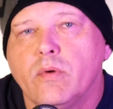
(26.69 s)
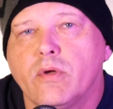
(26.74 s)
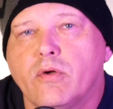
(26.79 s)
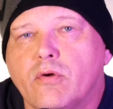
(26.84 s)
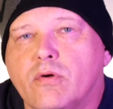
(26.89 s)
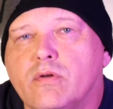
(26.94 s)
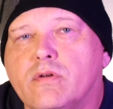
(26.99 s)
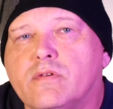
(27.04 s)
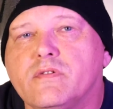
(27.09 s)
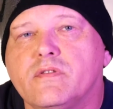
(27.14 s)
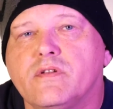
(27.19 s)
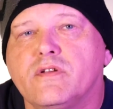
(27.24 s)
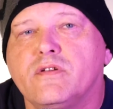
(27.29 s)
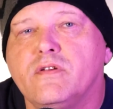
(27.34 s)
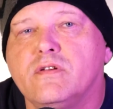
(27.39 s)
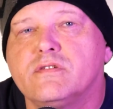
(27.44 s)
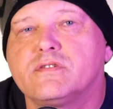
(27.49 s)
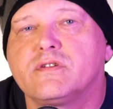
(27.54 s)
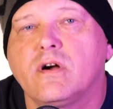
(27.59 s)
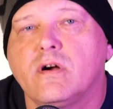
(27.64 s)
Recruiters are the
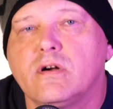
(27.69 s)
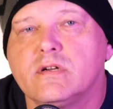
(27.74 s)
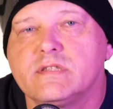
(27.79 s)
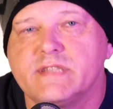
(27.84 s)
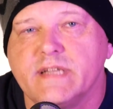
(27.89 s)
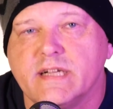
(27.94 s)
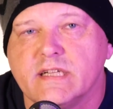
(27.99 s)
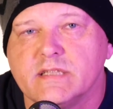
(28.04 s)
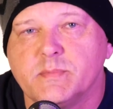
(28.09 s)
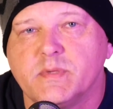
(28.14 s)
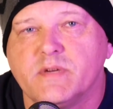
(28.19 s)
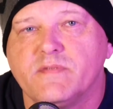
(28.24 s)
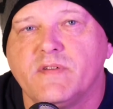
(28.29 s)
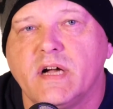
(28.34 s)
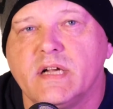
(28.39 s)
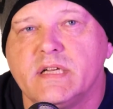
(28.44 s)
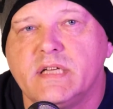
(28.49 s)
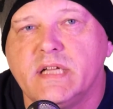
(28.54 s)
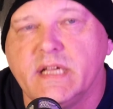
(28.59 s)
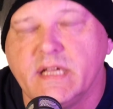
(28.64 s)
used car salesmen of
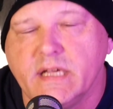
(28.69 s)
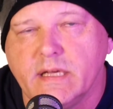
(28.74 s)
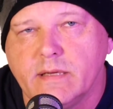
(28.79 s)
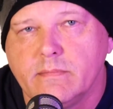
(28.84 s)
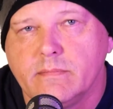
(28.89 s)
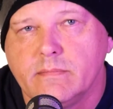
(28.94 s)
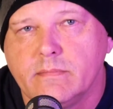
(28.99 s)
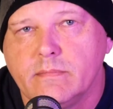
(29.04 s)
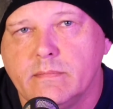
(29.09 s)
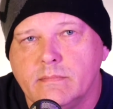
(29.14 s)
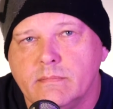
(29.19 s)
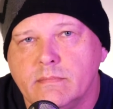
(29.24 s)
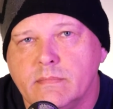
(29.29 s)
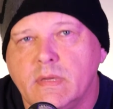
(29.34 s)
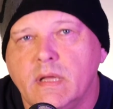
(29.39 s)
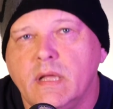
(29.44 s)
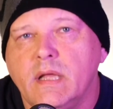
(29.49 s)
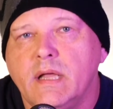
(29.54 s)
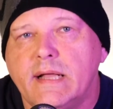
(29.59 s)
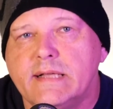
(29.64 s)
IT
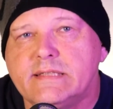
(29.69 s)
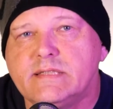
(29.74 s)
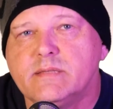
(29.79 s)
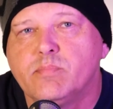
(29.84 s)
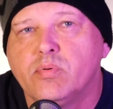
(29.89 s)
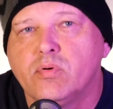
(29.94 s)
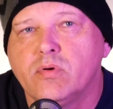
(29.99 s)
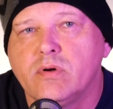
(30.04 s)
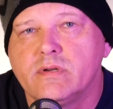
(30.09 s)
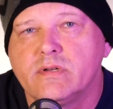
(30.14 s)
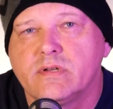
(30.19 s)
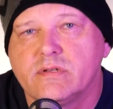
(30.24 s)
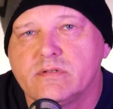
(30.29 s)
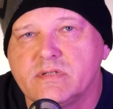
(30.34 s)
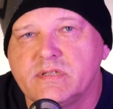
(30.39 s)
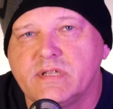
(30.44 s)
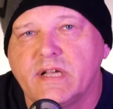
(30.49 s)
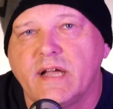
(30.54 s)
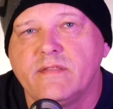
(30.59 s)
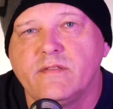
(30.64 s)
it's important to
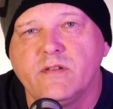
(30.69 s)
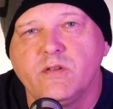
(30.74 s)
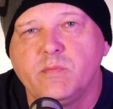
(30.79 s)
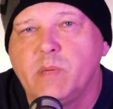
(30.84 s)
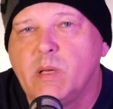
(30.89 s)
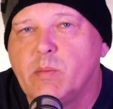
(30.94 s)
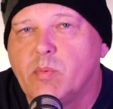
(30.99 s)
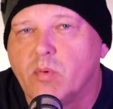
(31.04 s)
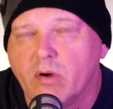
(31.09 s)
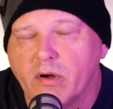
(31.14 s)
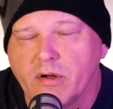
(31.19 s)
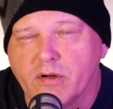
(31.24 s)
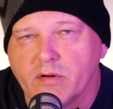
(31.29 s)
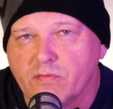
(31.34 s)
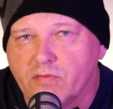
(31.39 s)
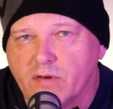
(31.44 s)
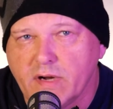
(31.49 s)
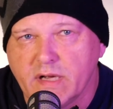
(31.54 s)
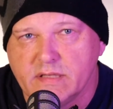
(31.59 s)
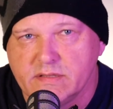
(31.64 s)
understand these people aren't your
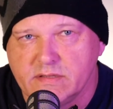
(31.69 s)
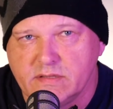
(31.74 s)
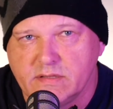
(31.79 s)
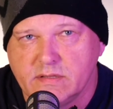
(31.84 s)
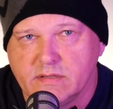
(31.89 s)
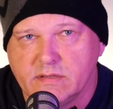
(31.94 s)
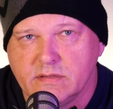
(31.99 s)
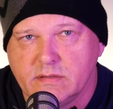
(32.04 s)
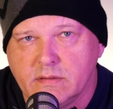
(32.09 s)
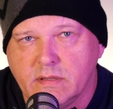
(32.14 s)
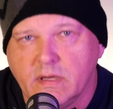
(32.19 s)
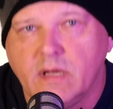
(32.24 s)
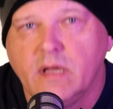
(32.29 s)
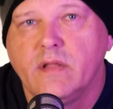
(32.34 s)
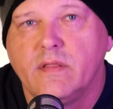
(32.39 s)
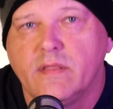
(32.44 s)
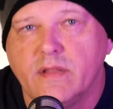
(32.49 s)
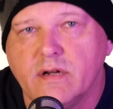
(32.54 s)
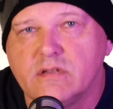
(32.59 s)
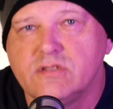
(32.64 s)
friends.
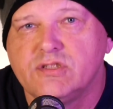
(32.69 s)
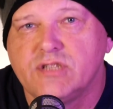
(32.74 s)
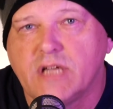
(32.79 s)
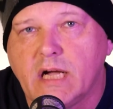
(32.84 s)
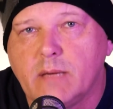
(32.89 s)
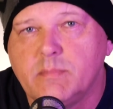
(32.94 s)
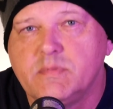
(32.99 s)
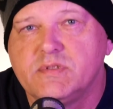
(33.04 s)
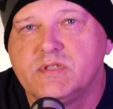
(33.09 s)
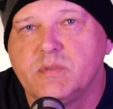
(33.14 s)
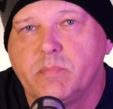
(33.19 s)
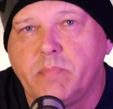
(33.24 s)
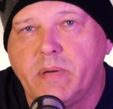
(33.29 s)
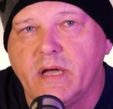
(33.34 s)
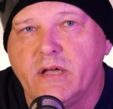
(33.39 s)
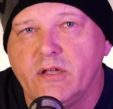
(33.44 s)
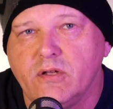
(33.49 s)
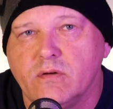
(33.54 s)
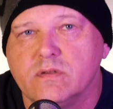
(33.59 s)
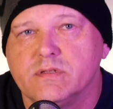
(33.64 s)
Their job is to
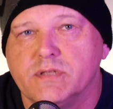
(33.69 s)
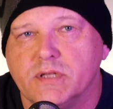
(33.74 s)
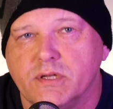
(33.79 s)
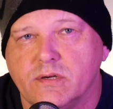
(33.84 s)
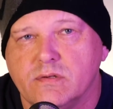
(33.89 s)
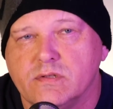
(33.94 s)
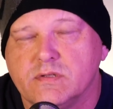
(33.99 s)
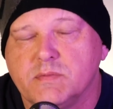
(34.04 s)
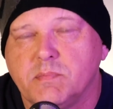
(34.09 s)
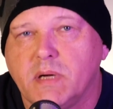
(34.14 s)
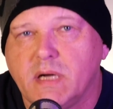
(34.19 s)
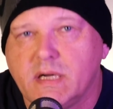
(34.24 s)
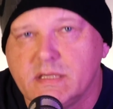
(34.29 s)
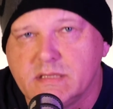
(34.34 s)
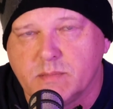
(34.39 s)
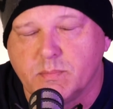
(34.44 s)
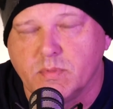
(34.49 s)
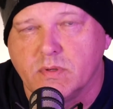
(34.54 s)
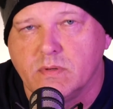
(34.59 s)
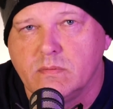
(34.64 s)
pay you as little as
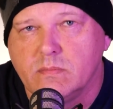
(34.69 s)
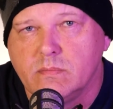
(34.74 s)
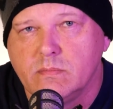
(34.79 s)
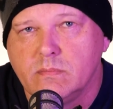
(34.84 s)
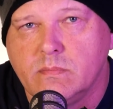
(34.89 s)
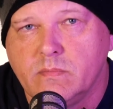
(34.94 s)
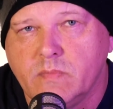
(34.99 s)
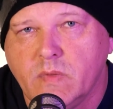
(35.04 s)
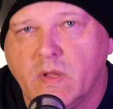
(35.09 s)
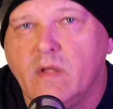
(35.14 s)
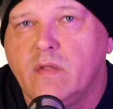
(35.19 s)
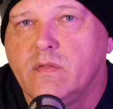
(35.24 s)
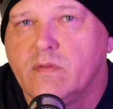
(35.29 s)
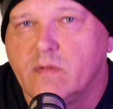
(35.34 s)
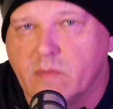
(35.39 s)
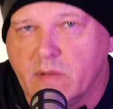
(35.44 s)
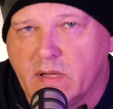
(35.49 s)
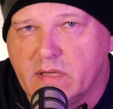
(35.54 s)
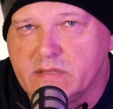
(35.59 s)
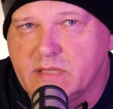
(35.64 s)
possible.
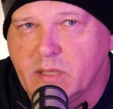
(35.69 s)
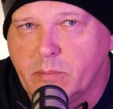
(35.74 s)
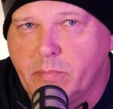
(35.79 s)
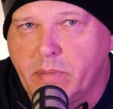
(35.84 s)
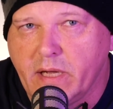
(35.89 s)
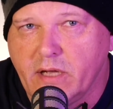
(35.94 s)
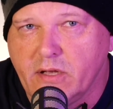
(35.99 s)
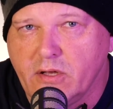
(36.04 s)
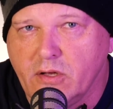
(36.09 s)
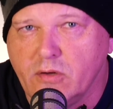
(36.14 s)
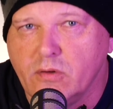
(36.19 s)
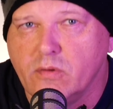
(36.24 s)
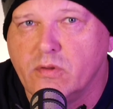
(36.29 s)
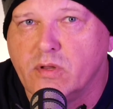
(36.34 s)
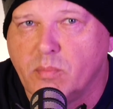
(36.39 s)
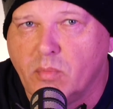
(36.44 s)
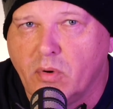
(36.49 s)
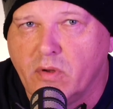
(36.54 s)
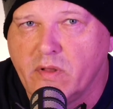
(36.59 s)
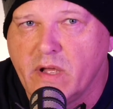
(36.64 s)
The less they pay you,
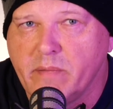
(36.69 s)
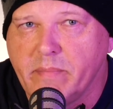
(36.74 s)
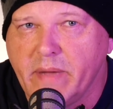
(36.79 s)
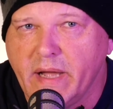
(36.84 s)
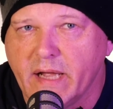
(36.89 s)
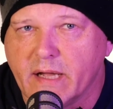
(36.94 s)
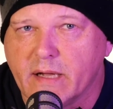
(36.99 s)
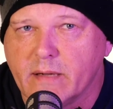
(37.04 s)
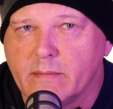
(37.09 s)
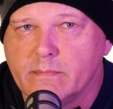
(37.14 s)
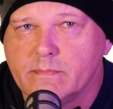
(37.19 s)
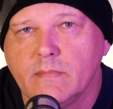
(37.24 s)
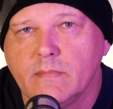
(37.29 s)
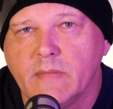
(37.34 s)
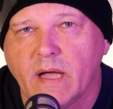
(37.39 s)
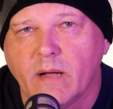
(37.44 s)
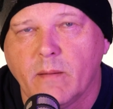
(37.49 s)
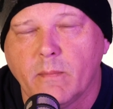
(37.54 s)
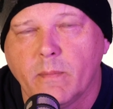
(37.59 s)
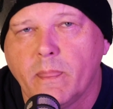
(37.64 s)
the more they make.
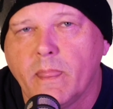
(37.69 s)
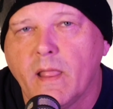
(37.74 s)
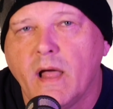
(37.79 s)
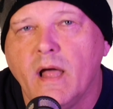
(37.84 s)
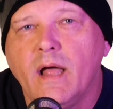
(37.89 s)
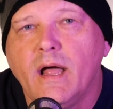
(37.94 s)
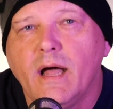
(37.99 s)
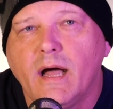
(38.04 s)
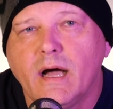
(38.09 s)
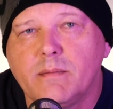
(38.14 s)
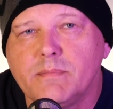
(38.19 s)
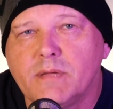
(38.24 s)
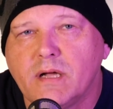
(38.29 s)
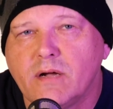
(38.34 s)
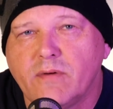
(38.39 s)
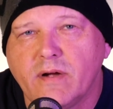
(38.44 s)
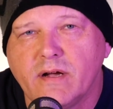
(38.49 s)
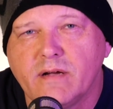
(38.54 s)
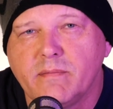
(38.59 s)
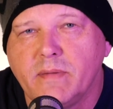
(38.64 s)
Now, I'm
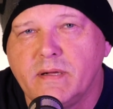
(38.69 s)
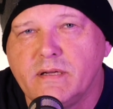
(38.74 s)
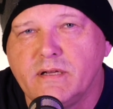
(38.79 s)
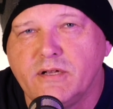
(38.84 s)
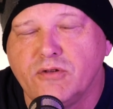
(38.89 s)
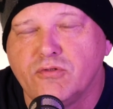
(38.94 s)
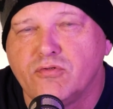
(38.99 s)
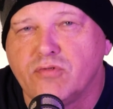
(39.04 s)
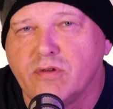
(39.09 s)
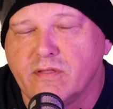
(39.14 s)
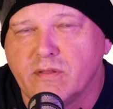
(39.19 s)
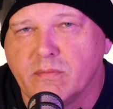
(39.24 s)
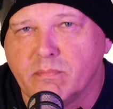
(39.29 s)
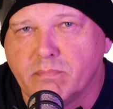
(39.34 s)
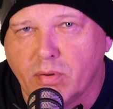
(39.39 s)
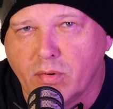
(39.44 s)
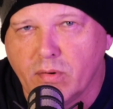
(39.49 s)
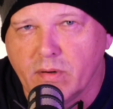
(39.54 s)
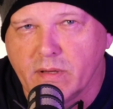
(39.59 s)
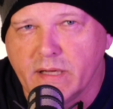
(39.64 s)
not recommending you treat
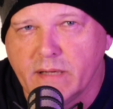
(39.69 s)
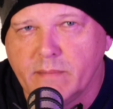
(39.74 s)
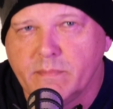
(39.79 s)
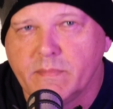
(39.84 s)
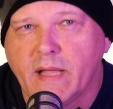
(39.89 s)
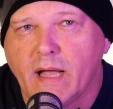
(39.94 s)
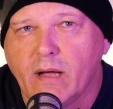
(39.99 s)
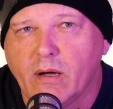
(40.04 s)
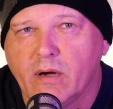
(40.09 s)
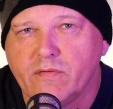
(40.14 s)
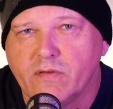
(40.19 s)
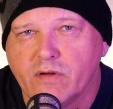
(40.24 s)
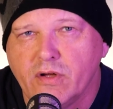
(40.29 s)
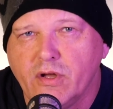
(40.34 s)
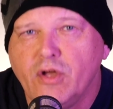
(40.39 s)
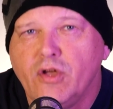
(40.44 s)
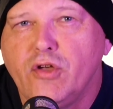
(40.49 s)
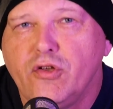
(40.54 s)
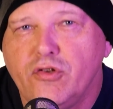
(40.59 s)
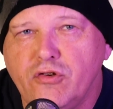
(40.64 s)
them poorly. However,
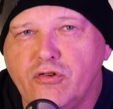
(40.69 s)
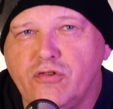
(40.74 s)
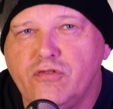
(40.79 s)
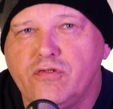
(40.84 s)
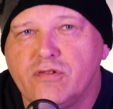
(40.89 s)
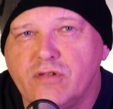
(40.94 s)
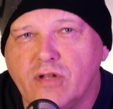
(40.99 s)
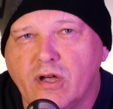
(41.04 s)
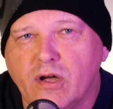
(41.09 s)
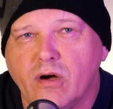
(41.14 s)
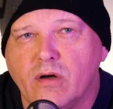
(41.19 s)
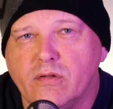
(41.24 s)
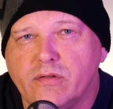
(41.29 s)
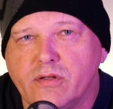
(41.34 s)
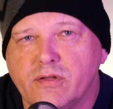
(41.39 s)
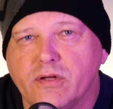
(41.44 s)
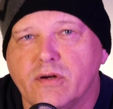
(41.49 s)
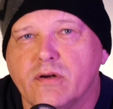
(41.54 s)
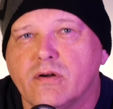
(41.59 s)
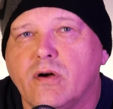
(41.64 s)
you should know
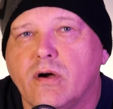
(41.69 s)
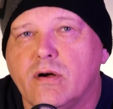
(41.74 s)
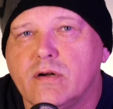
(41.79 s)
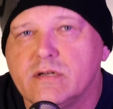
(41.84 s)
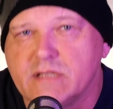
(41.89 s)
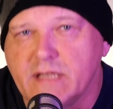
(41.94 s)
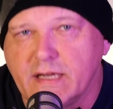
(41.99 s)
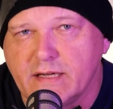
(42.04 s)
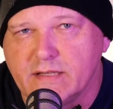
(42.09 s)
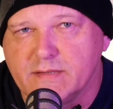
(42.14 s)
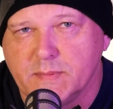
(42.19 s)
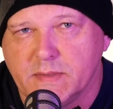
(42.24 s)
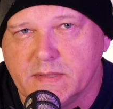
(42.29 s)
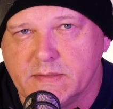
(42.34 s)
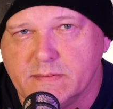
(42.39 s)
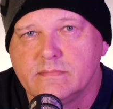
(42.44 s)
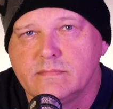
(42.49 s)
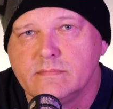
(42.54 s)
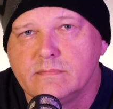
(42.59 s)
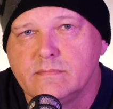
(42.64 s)
that they're car
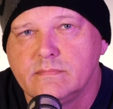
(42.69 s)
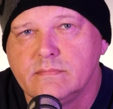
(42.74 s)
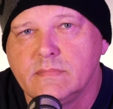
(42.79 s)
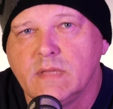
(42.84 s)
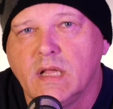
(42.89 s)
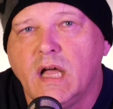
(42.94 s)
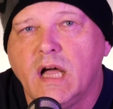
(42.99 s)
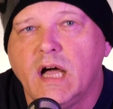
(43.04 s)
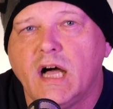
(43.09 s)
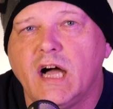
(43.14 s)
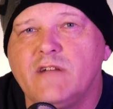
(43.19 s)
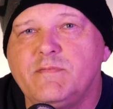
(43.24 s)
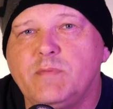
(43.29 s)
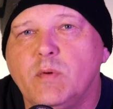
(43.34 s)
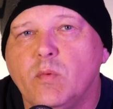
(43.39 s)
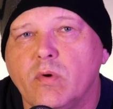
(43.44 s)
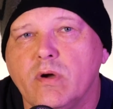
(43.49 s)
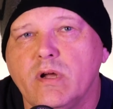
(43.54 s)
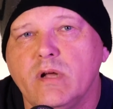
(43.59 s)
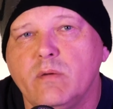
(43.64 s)
salesmen. I've
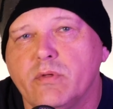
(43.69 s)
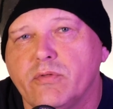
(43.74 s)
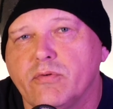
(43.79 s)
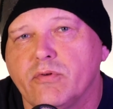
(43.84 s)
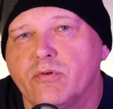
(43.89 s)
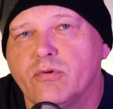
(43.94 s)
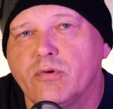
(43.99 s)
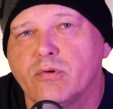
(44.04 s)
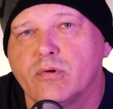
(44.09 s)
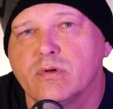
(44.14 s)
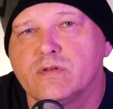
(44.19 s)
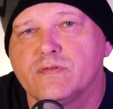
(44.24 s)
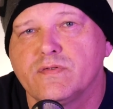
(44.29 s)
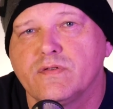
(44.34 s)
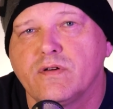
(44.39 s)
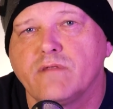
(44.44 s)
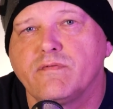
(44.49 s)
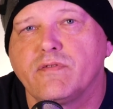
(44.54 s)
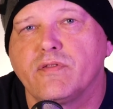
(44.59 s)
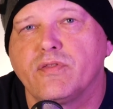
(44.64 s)
been working with recruiters
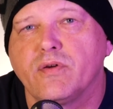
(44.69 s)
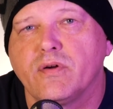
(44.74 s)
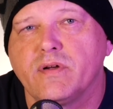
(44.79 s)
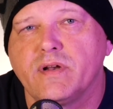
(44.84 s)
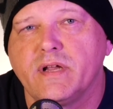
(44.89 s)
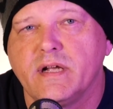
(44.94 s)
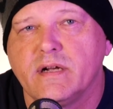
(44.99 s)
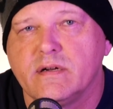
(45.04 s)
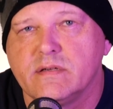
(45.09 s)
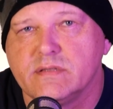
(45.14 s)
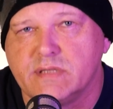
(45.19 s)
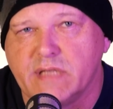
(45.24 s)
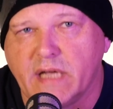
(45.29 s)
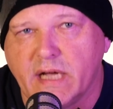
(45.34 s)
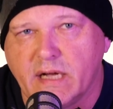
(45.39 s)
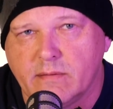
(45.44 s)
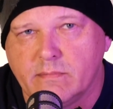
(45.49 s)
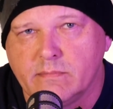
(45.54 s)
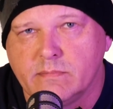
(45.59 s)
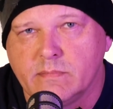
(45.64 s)
for over 30 years
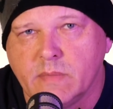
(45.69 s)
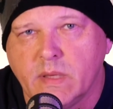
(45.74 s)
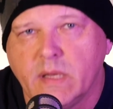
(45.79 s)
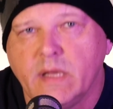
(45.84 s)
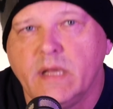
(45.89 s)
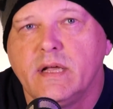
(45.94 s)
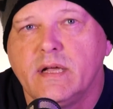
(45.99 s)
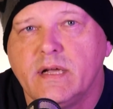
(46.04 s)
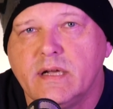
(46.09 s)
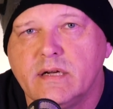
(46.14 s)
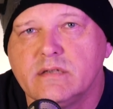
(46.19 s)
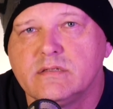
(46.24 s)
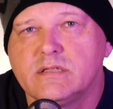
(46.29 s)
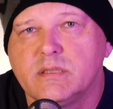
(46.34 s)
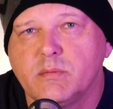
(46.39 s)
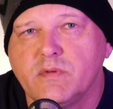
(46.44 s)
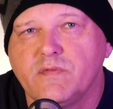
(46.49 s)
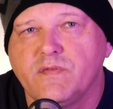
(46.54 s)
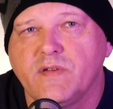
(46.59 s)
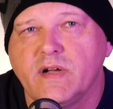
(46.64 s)
now. Here's
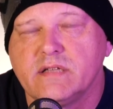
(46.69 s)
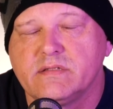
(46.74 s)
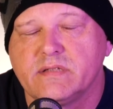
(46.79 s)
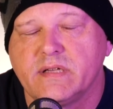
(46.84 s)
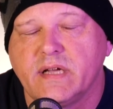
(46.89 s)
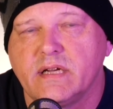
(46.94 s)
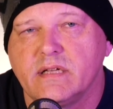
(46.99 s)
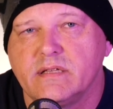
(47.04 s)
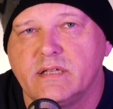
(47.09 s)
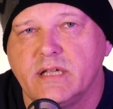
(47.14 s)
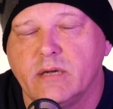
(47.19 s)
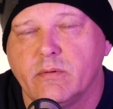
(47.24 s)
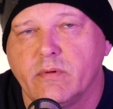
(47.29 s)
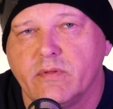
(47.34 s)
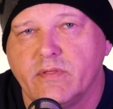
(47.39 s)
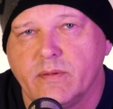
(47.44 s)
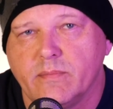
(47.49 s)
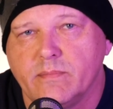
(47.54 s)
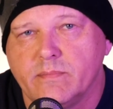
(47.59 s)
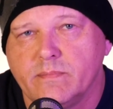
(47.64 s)
some advice on how to deal
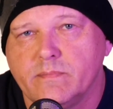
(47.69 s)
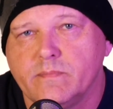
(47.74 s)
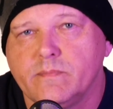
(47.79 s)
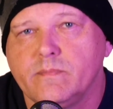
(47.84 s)
with them.